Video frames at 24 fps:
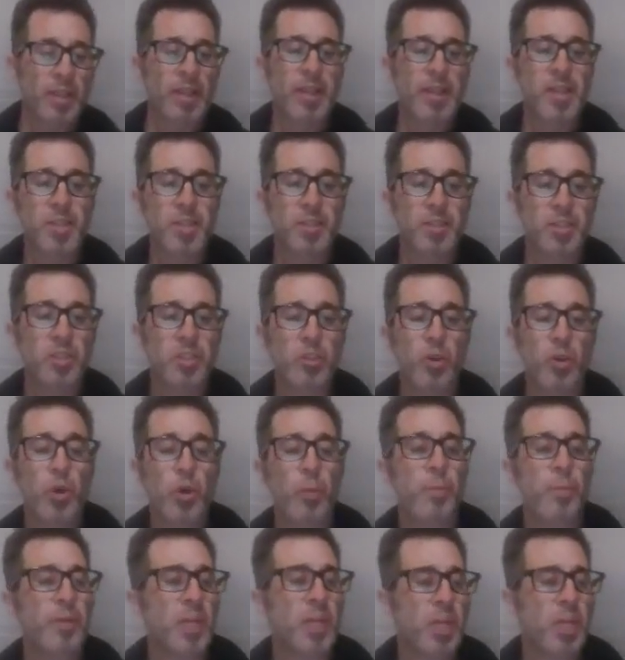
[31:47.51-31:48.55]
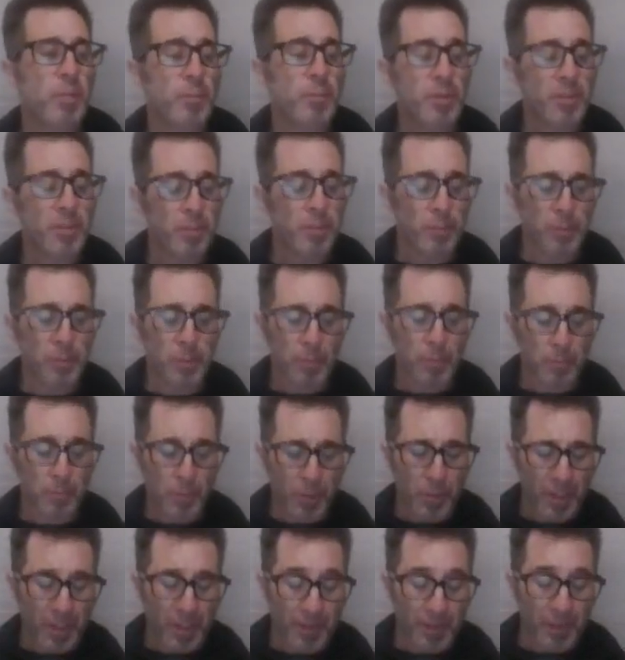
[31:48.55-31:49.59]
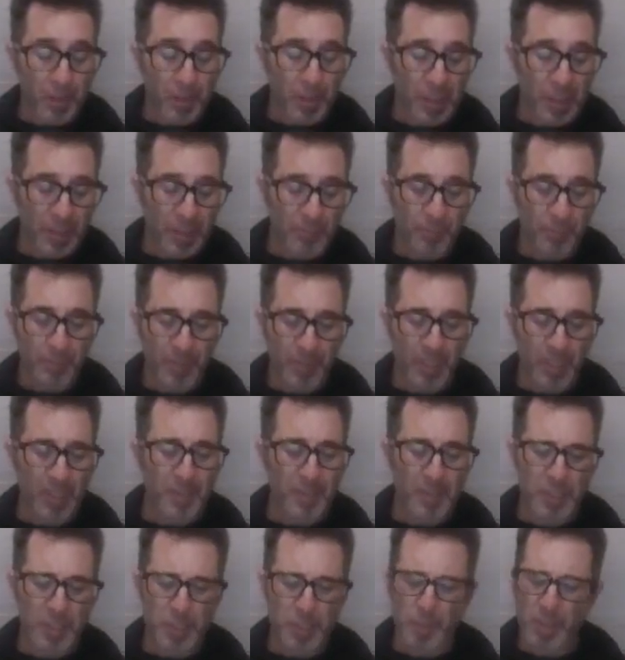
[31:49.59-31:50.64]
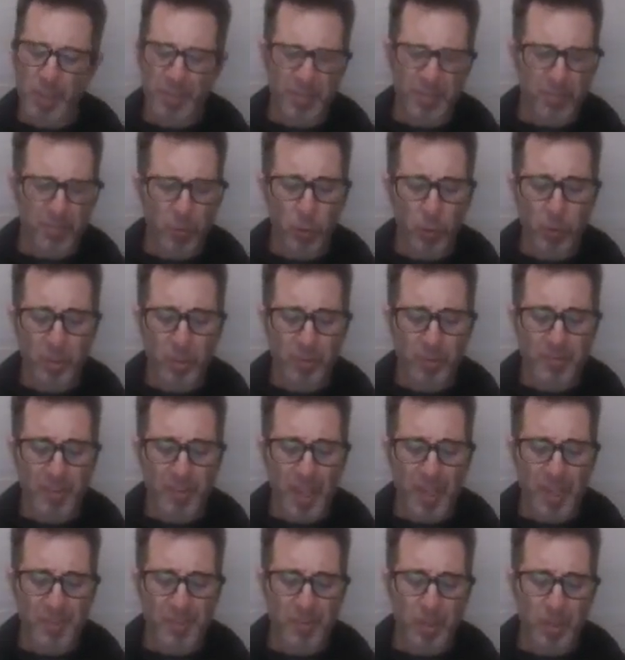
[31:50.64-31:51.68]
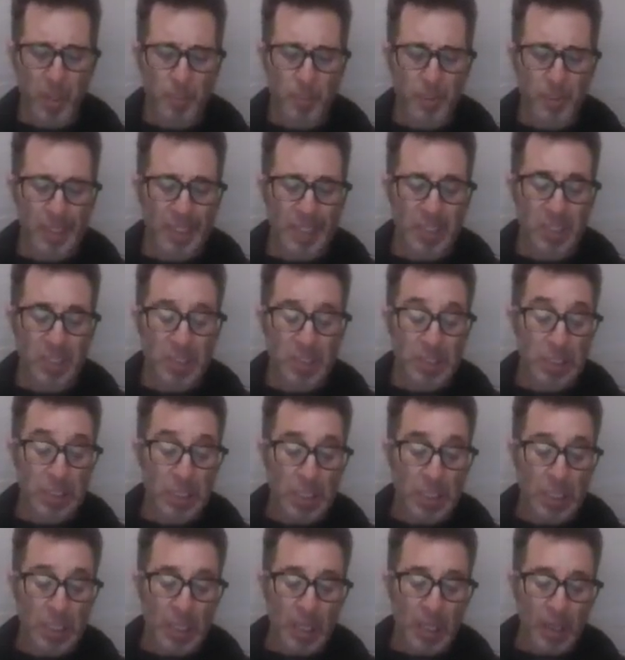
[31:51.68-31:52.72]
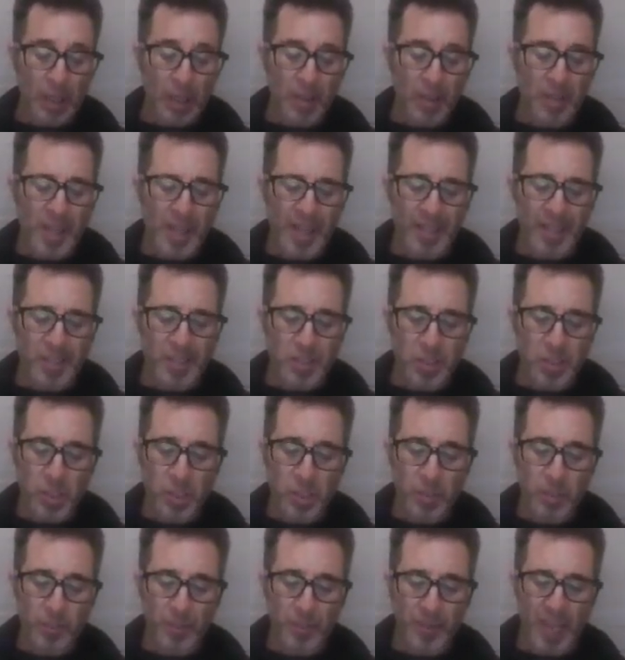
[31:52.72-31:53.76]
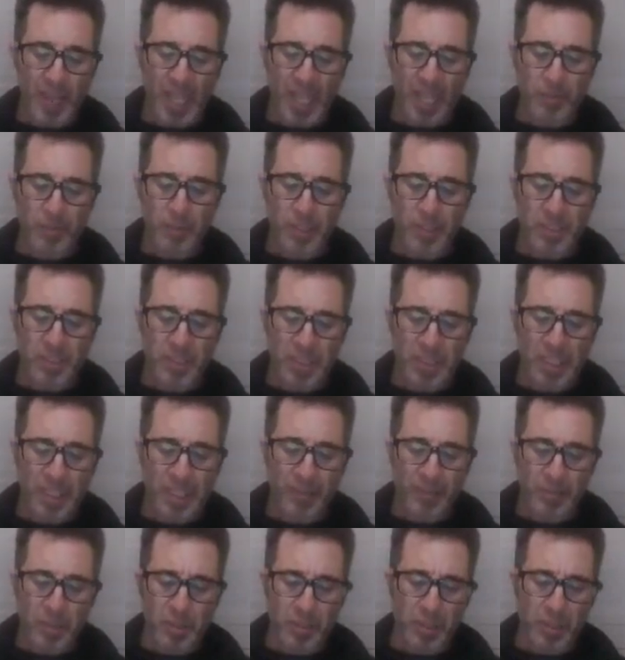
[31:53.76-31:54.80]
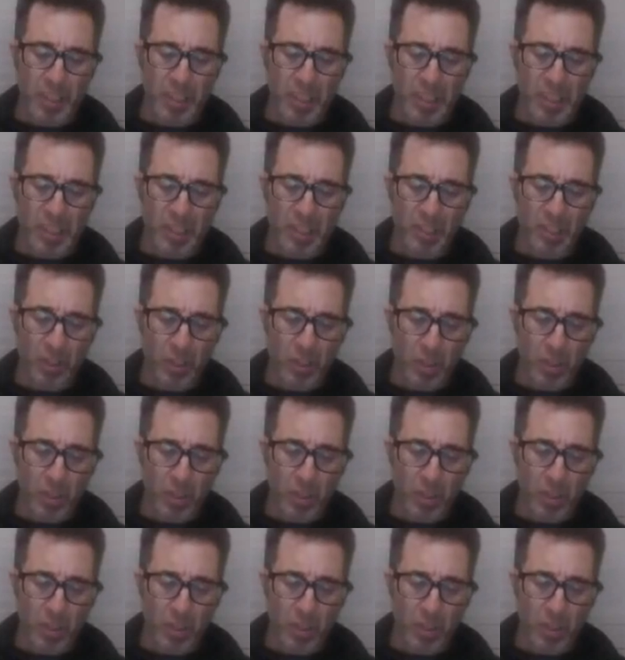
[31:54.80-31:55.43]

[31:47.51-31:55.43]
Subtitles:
And I'm just going to open up the book here. Again, there's about 4 or 5 companies that have received the